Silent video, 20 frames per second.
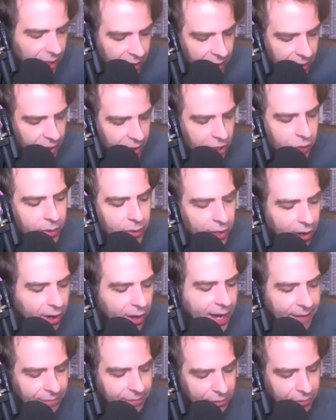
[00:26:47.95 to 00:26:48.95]
QAnon
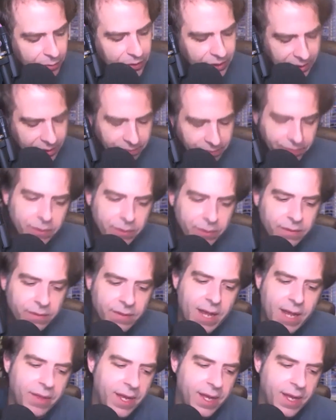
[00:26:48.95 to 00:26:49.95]
has so much influence now
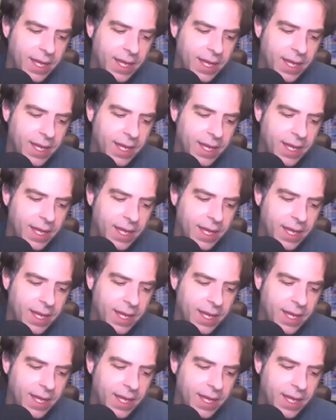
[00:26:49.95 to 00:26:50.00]
that